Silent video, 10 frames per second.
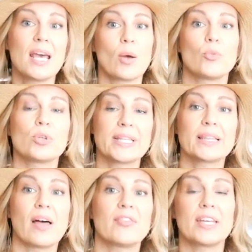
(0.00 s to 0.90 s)
am really
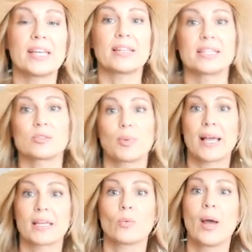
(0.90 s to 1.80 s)
loving this
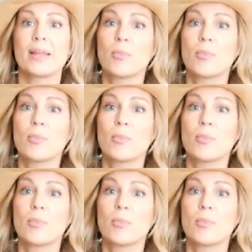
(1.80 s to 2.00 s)
black and white